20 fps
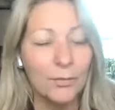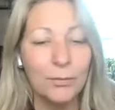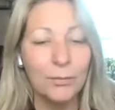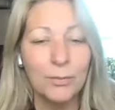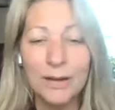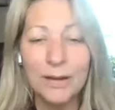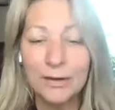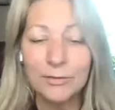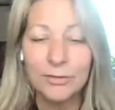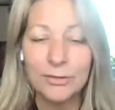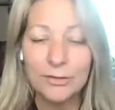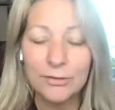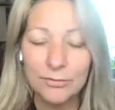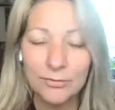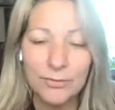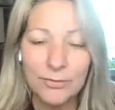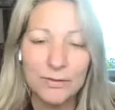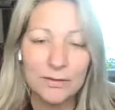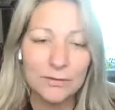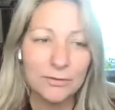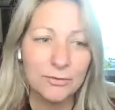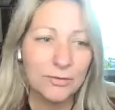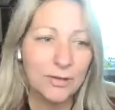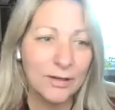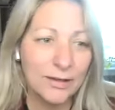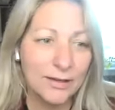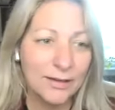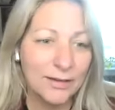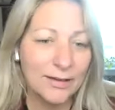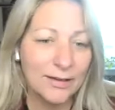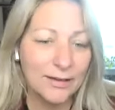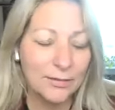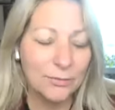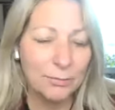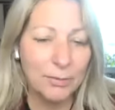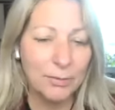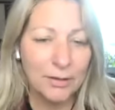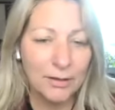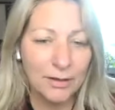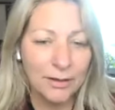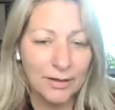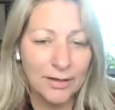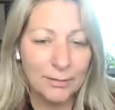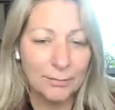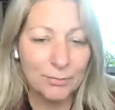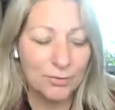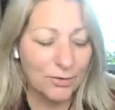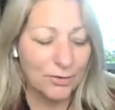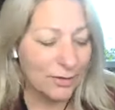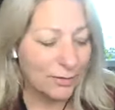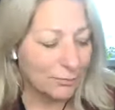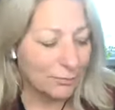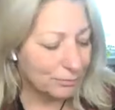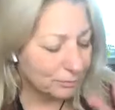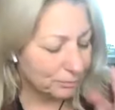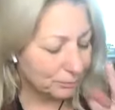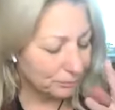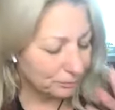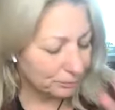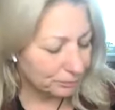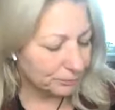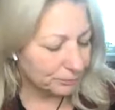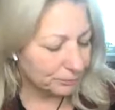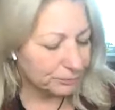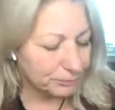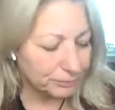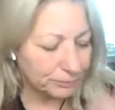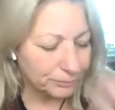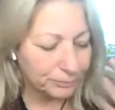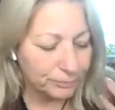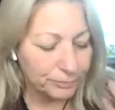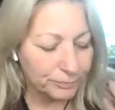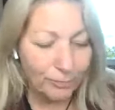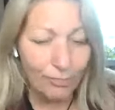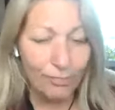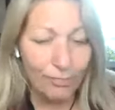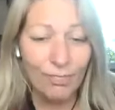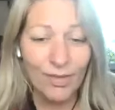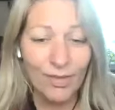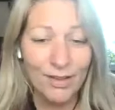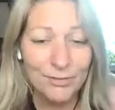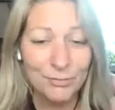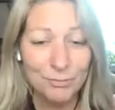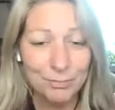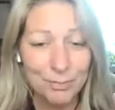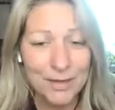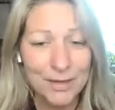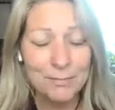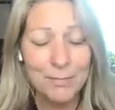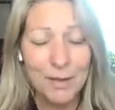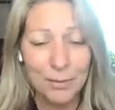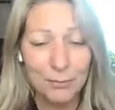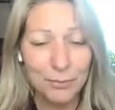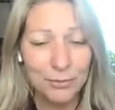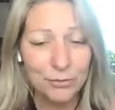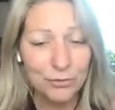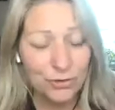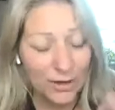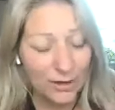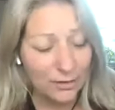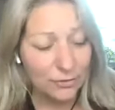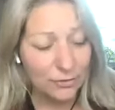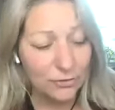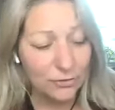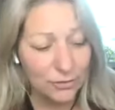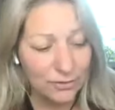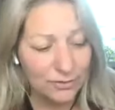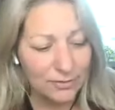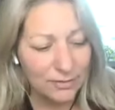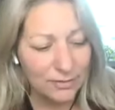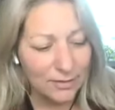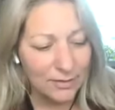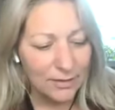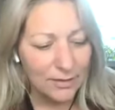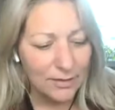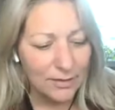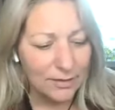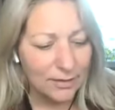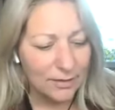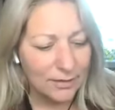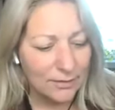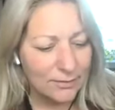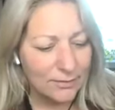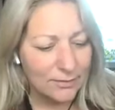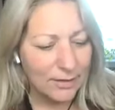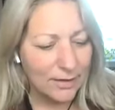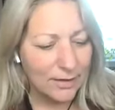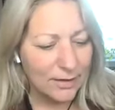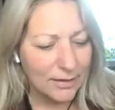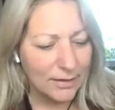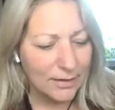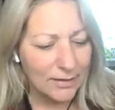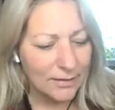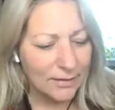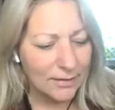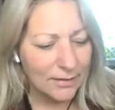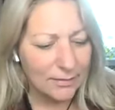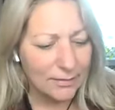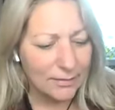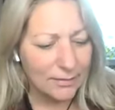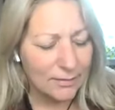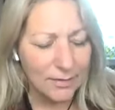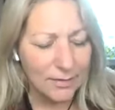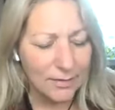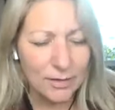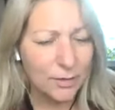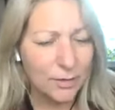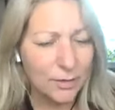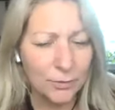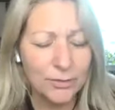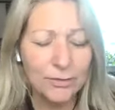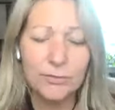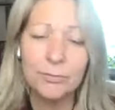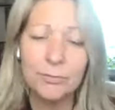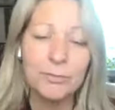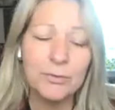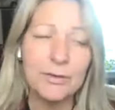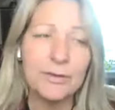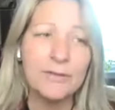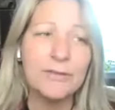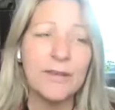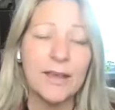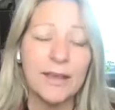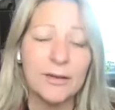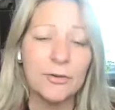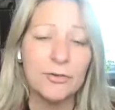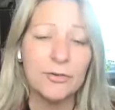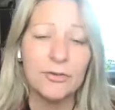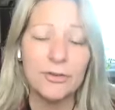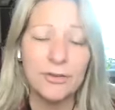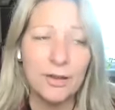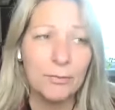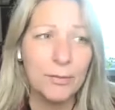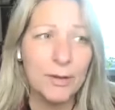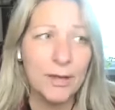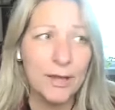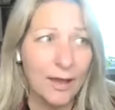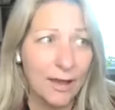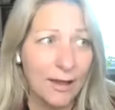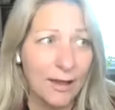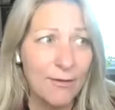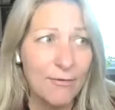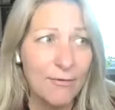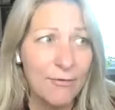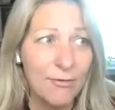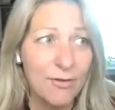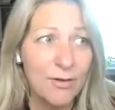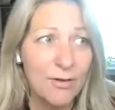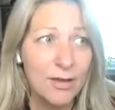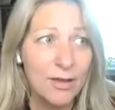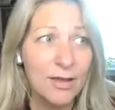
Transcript: where this feels like it is, but I keep seeing being met with challenges. It's a, you know, this energy that we have